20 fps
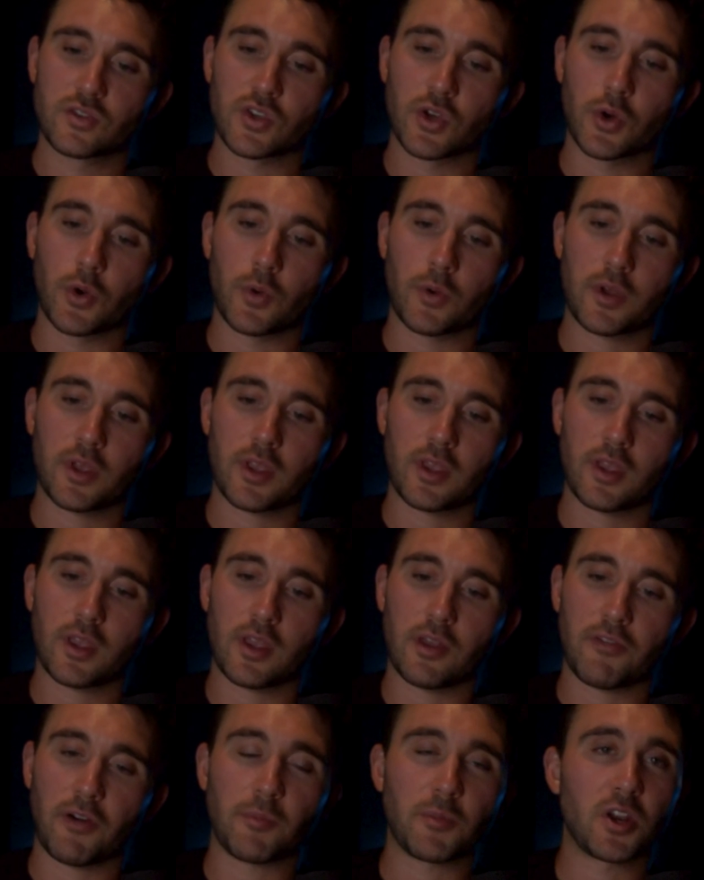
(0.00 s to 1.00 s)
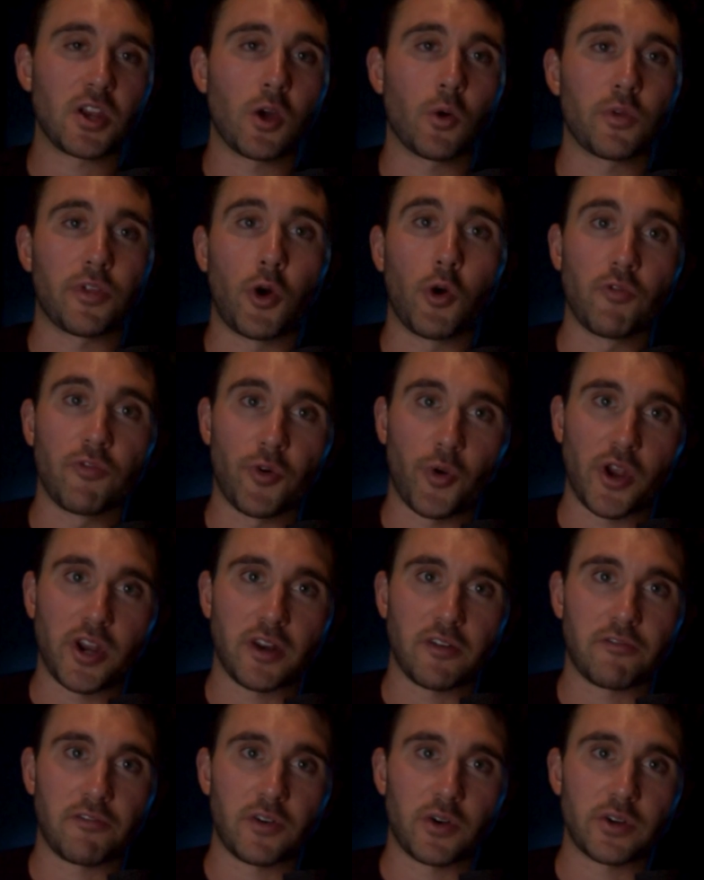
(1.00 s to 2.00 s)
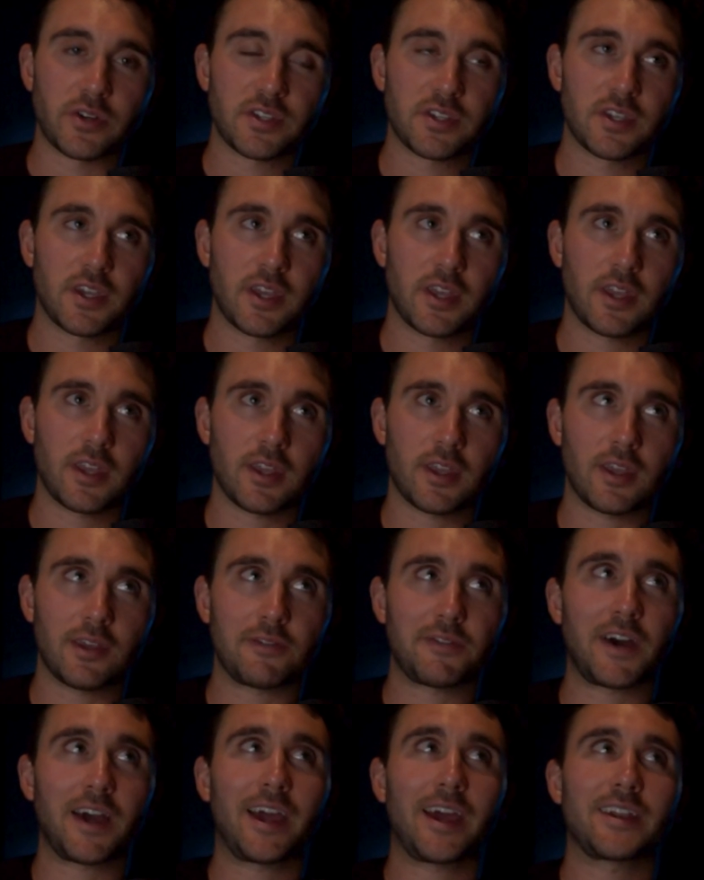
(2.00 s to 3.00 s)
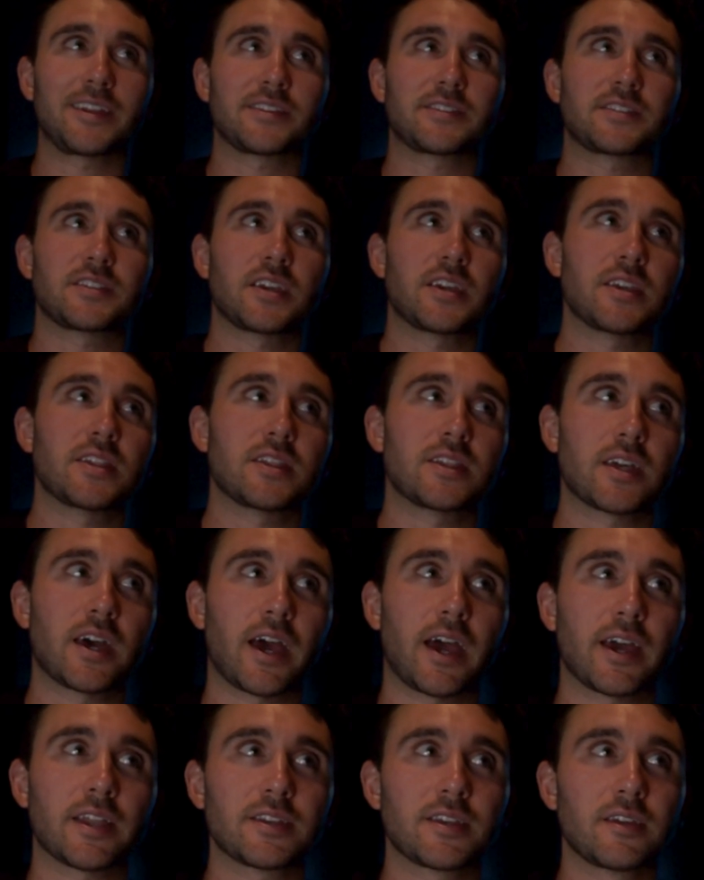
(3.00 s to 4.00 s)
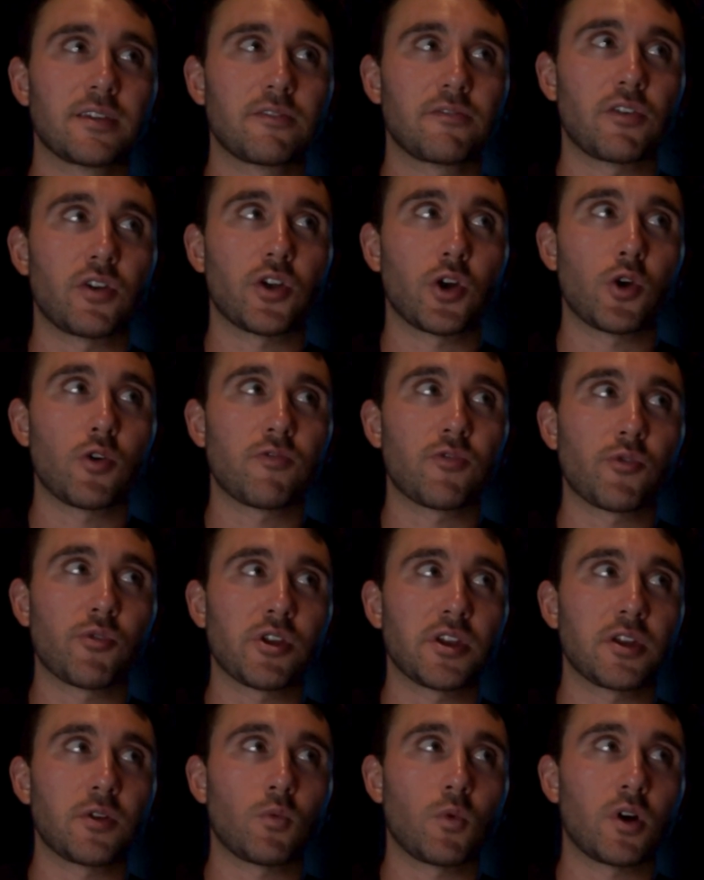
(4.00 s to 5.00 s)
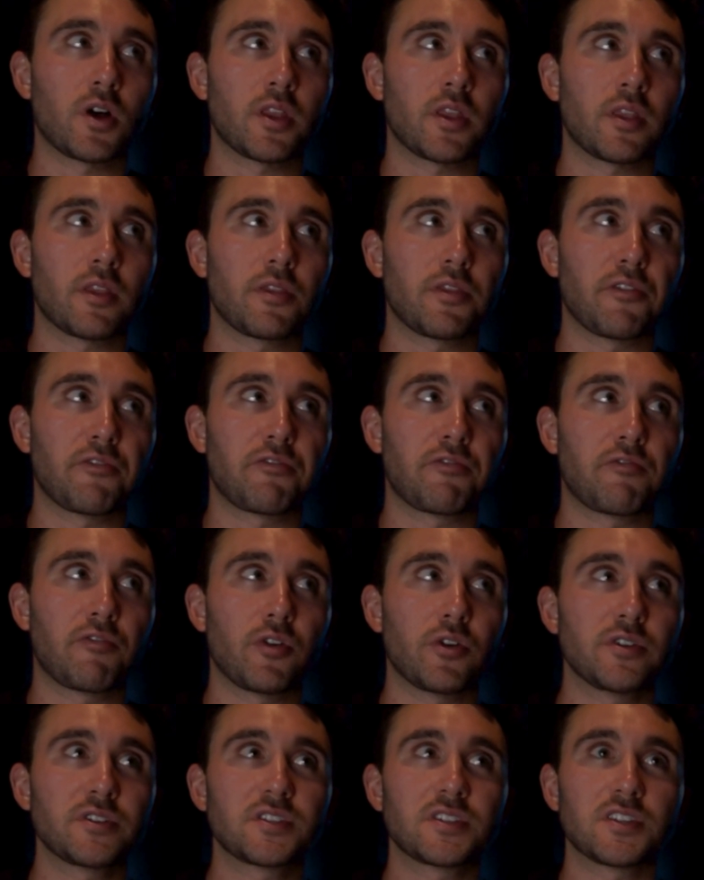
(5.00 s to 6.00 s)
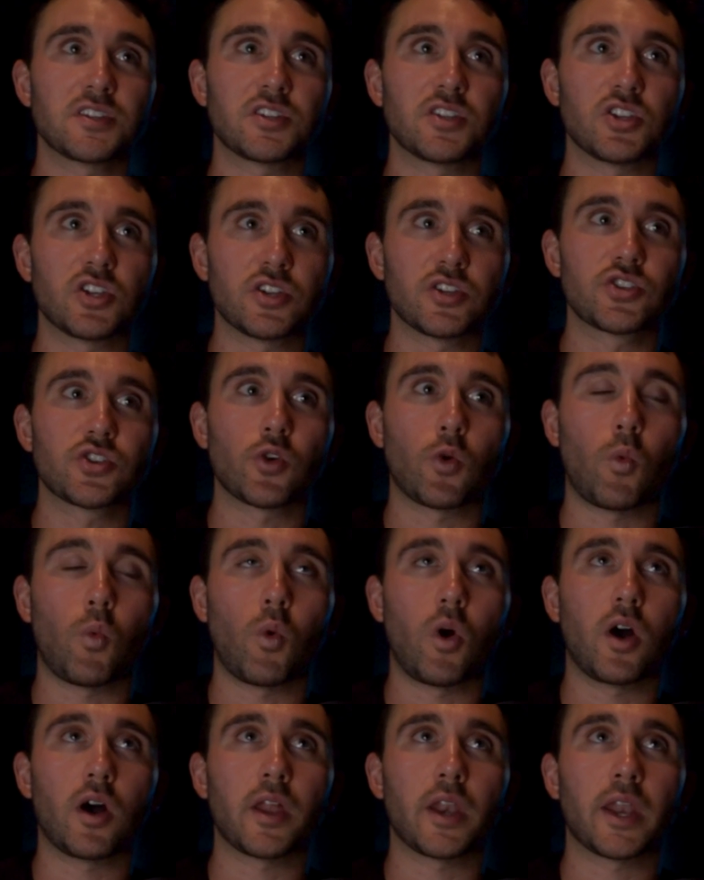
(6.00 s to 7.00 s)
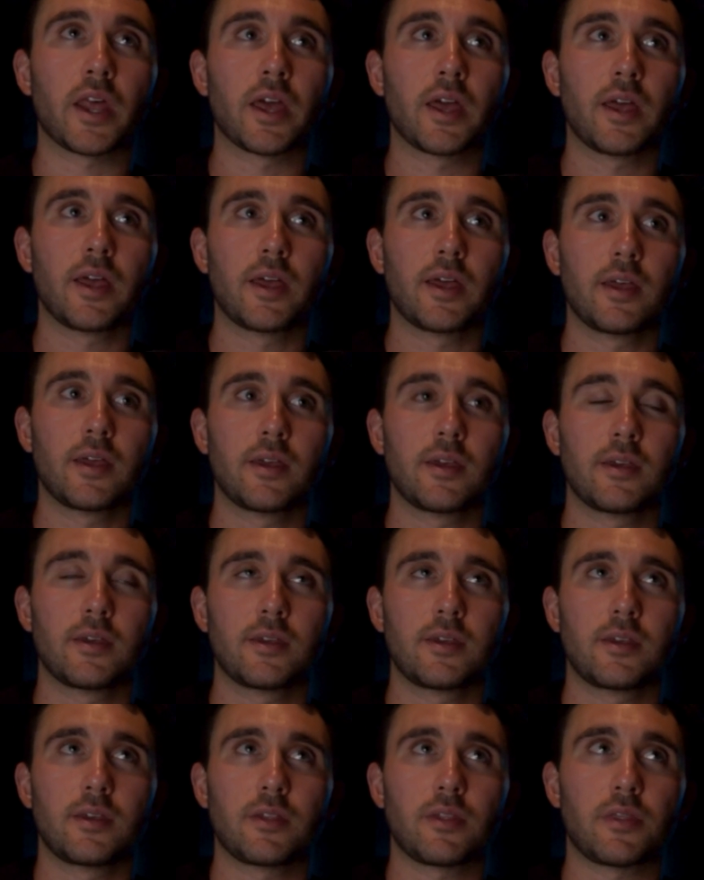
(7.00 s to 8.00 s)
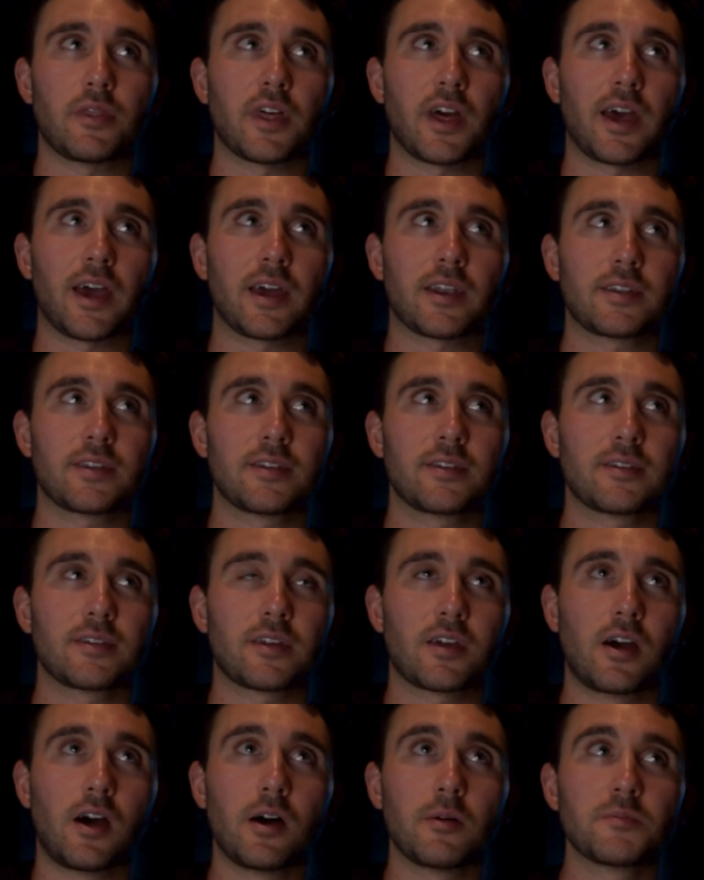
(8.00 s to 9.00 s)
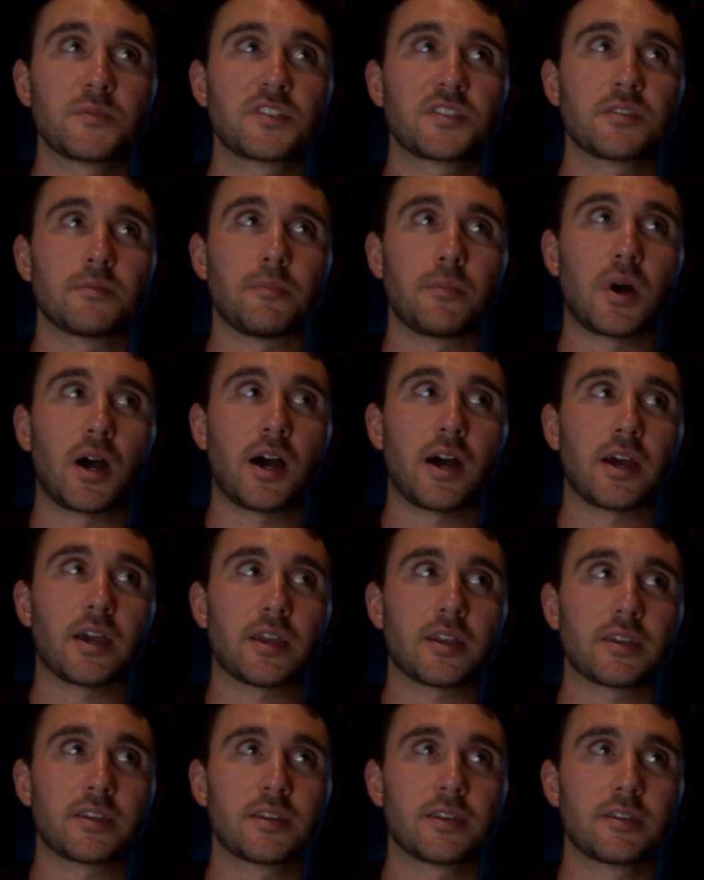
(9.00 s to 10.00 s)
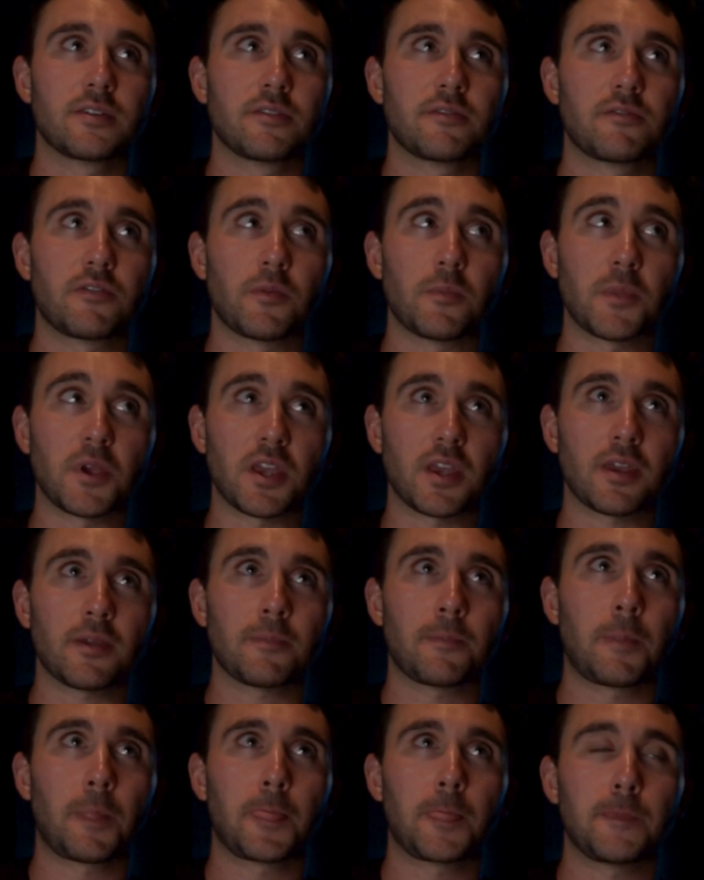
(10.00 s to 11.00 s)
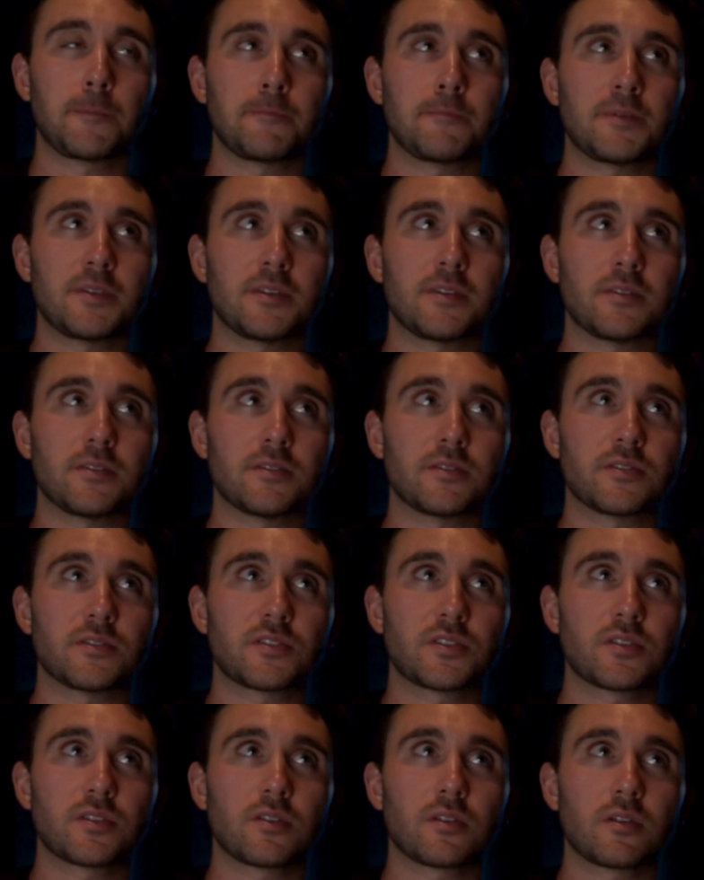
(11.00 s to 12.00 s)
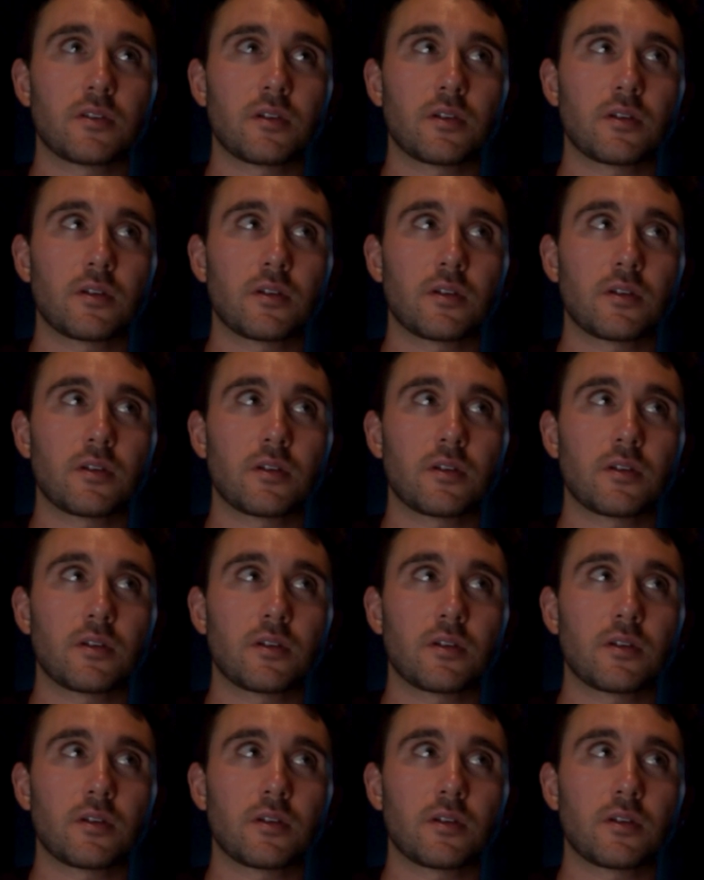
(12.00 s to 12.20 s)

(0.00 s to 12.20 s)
So if I'm going to go with overrated first, if I had to say that for an overrated one, the first initial one that comes to mind for me is,